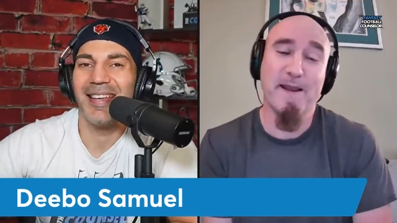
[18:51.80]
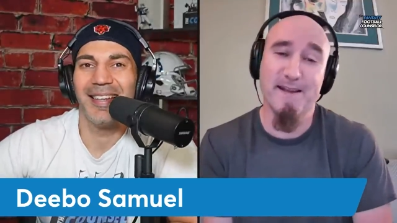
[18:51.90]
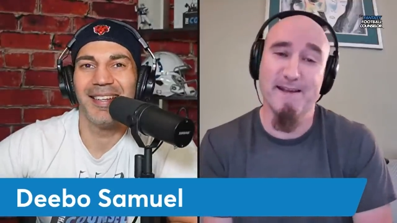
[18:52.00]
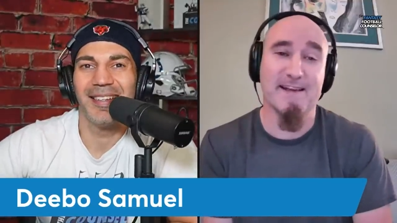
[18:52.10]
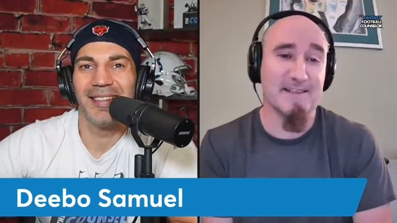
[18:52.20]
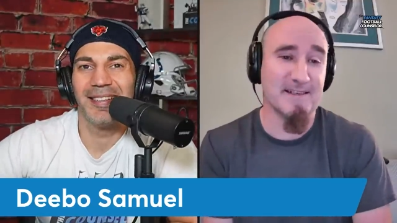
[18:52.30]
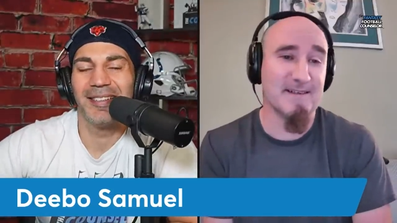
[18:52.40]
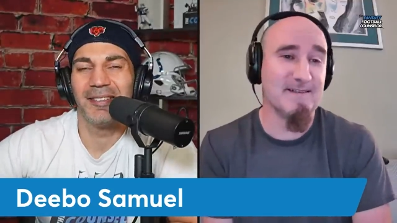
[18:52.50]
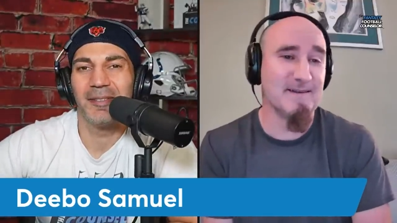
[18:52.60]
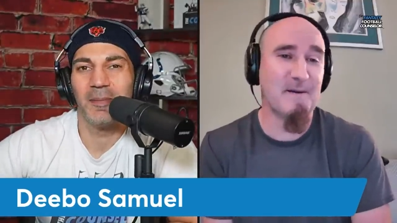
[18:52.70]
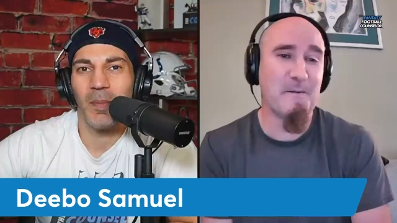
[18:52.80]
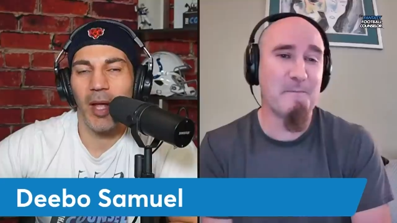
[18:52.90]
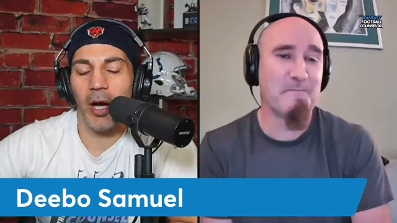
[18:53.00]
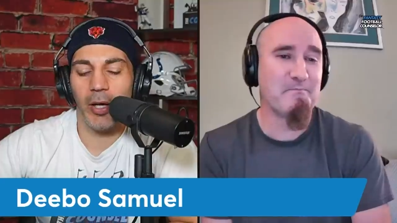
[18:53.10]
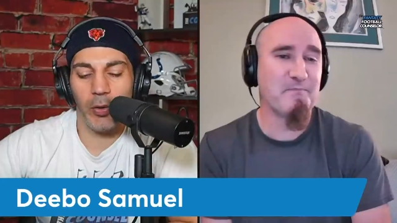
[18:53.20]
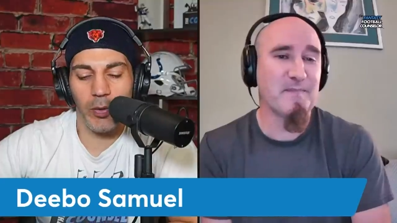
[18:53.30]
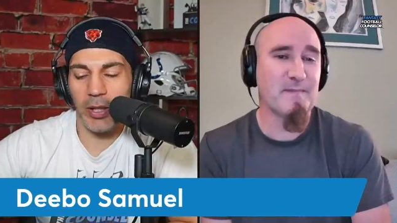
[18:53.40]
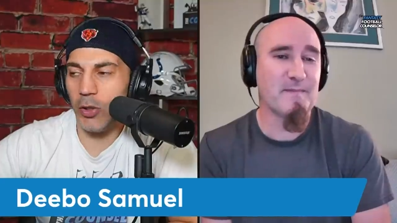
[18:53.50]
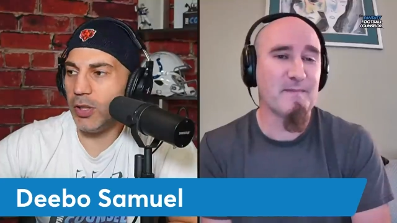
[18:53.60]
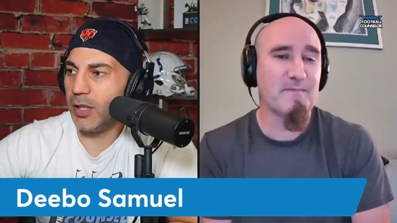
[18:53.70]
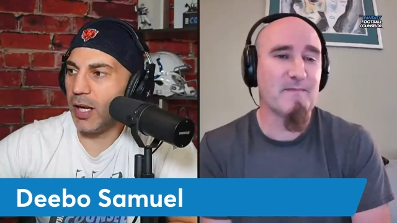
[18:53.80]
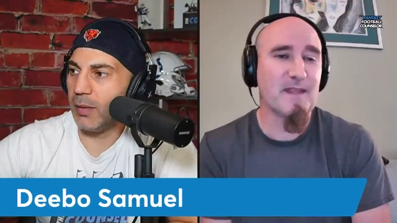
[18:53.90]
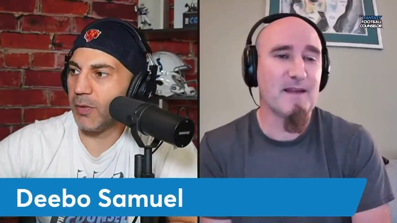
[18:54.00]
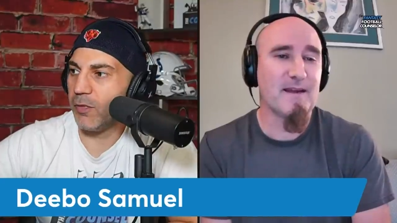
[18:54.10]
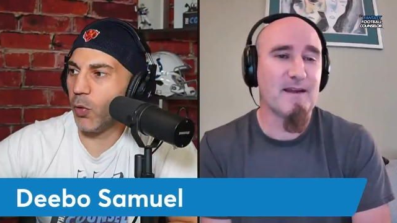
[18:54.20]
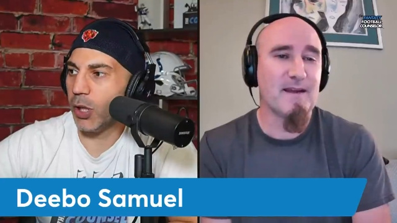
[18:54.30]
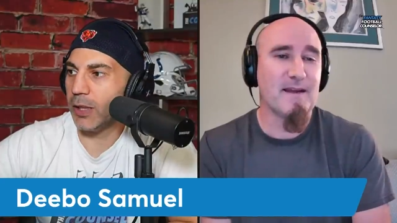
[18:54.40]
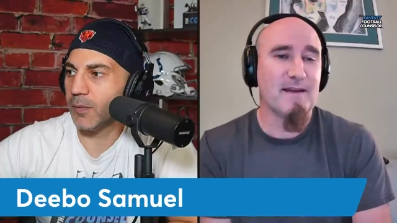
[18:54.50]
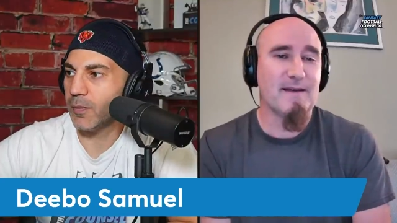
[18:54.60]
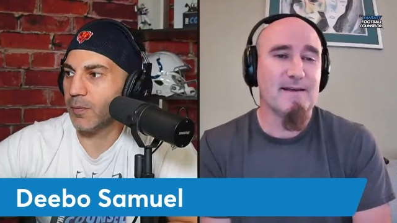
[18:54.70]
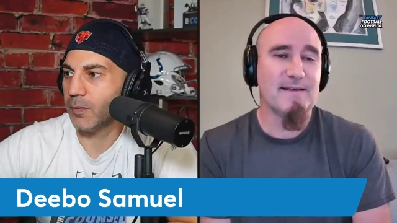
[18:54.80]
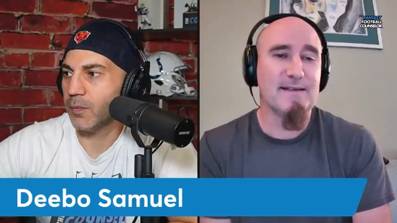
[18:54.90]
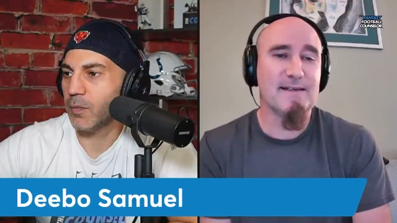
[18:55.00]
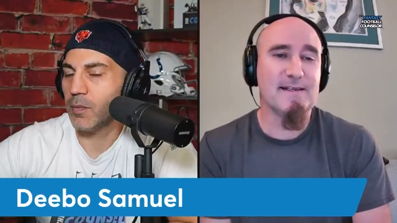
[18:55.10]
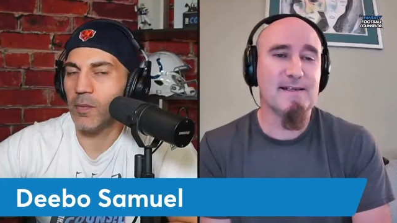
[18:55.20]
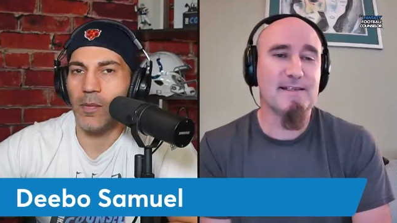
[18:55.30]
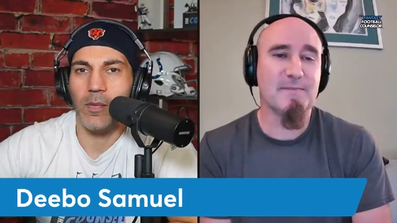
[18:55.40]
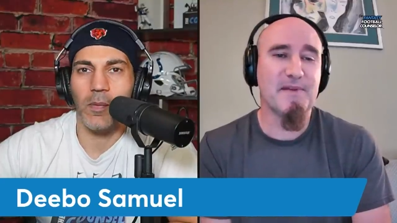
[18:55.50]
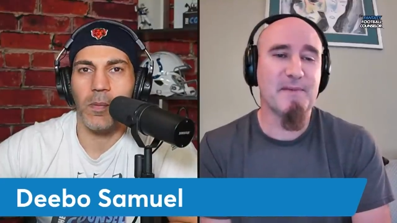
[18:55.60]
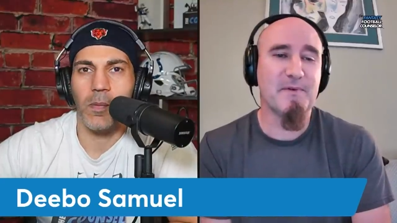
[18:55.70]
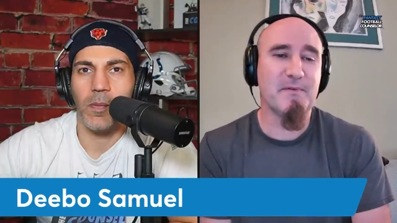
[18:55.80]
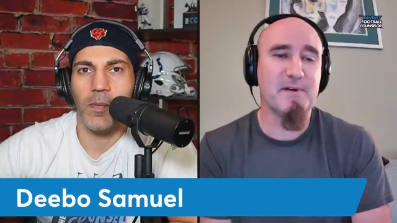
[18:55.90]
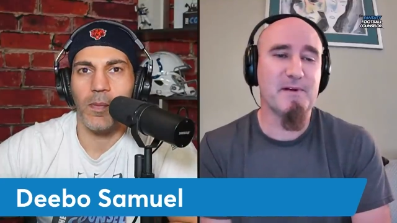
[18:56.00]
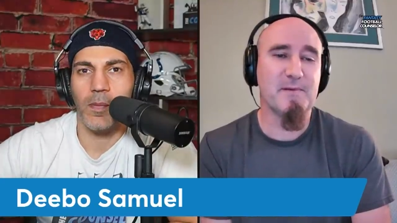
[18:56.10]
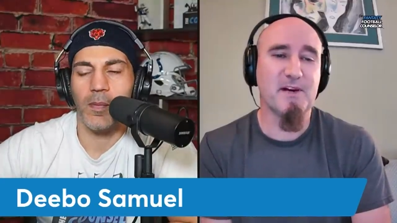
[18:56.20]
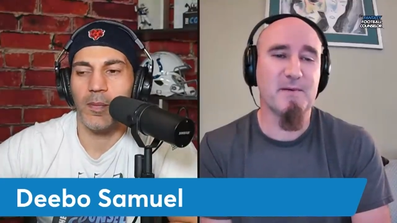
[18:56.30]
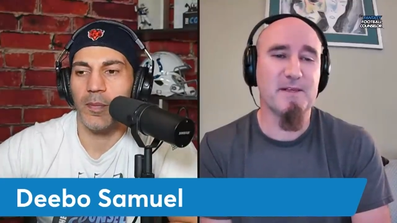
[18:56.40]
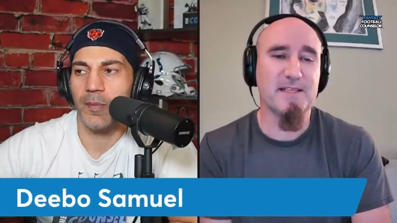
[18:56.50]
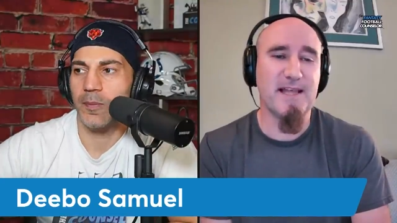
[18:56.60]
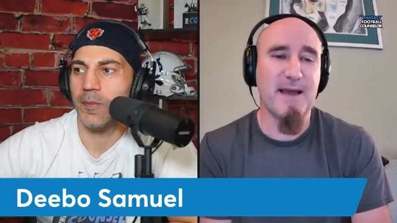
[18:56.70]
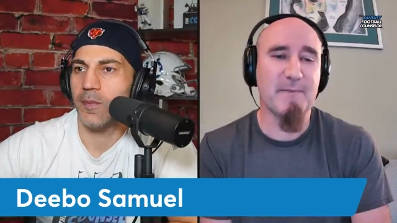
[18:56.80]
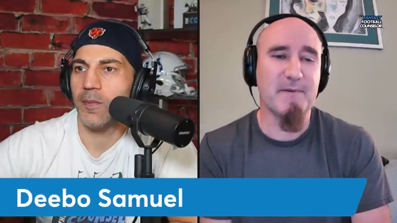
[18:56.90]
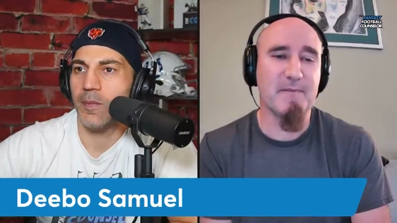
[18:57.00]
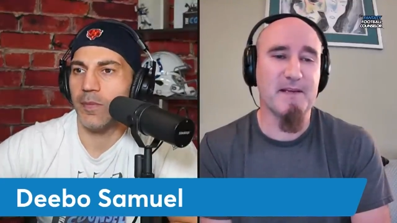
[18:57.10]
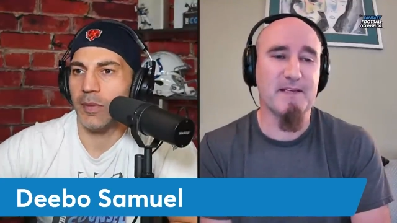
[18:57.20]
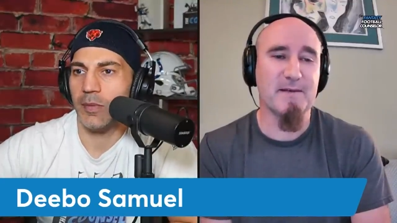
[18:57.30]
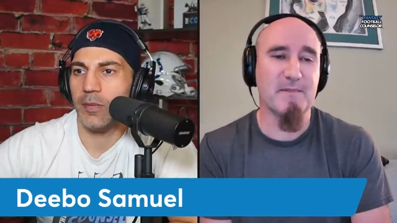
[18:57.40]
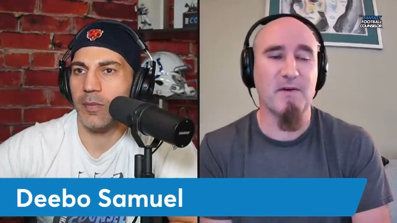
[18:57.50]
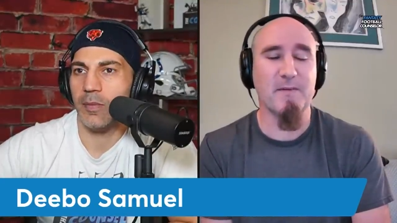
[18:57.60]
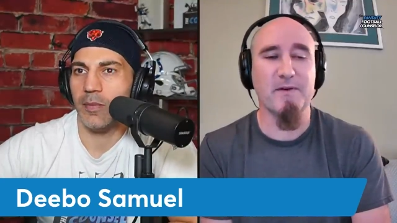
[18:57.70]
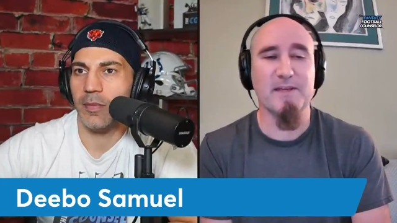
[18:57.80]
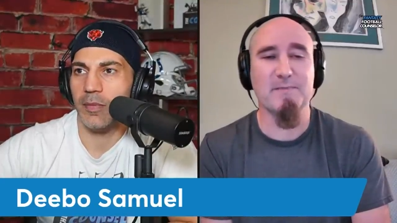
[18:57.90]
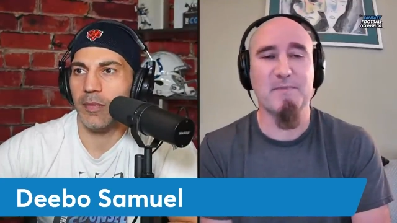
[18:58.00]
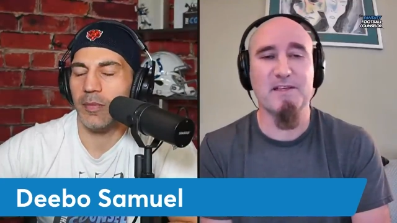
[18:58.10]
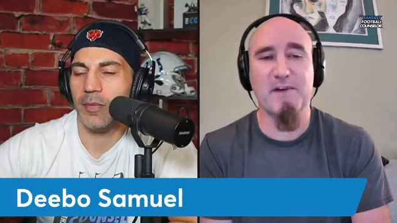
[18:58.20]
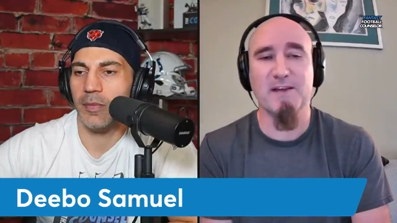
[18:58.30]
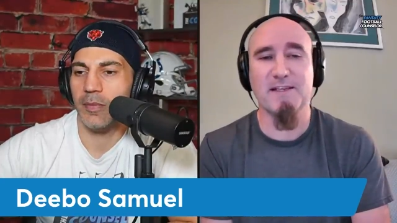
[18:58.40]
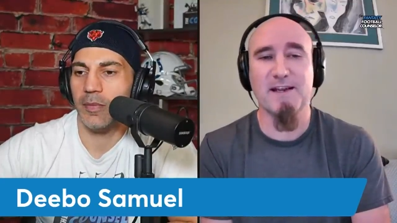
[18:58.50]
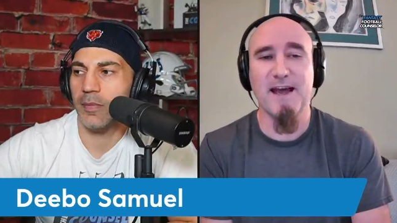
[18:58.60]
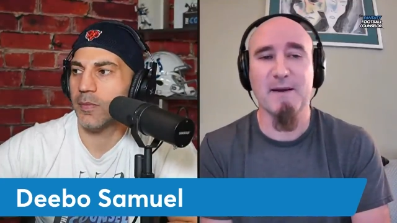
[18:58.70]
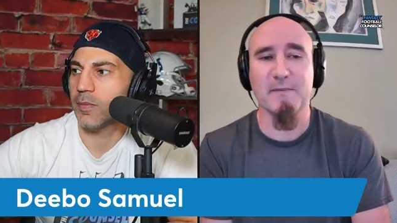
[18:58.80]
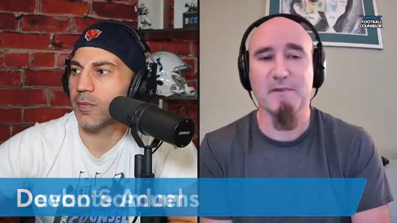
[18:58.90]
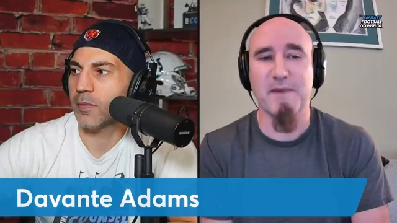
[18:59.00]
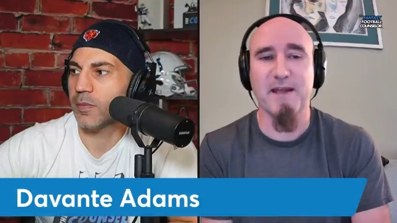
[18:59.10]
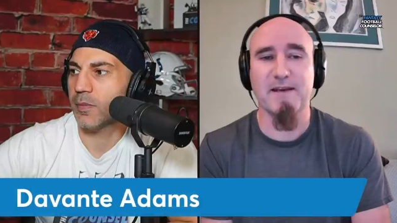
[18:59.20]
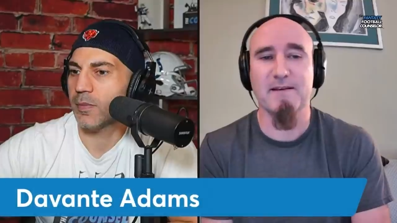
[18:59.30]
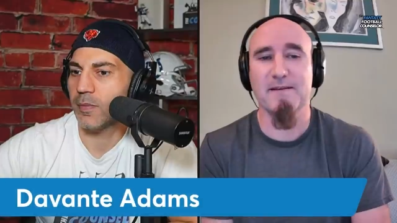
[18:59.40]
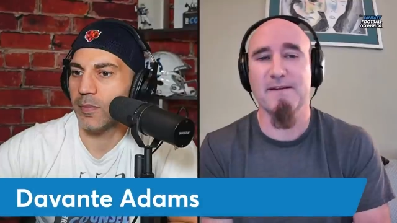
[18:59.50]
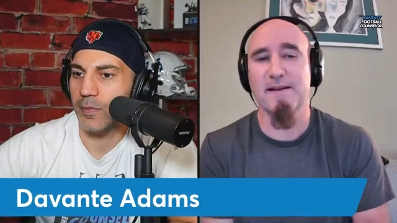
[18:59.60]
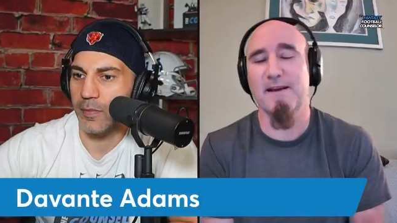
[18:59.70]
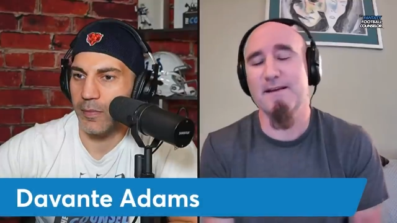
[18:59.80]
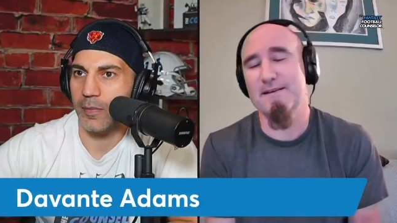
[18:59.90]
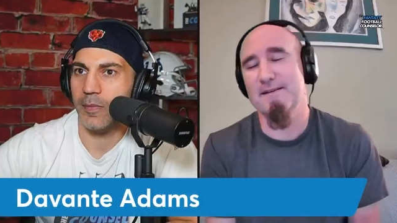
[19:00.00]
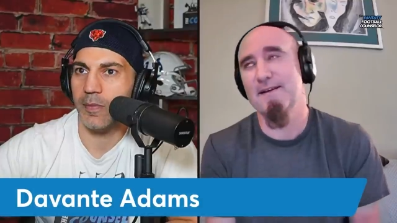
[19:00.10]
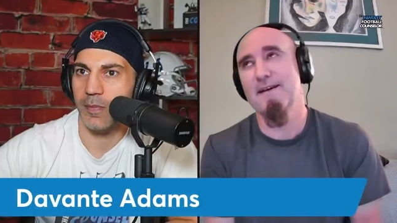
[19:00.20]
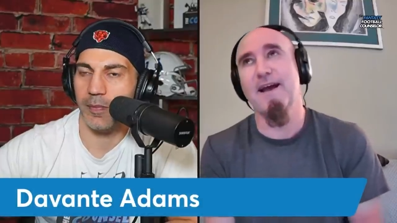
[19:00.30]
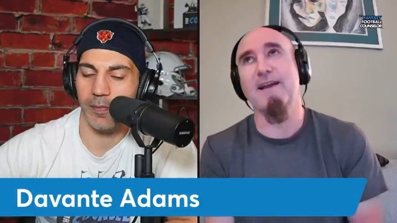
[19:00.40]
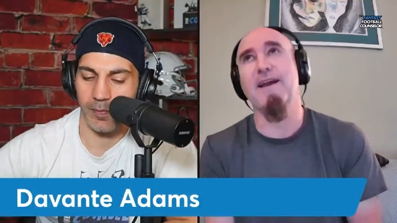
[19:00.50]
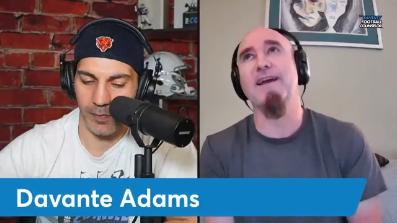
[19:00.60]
Speaker 1: he is. All right, who do we? Who do you got number four?
Speaker 2: Uh, some people will probably slap and piss and moan about this, but Devontae Adams, man. I, I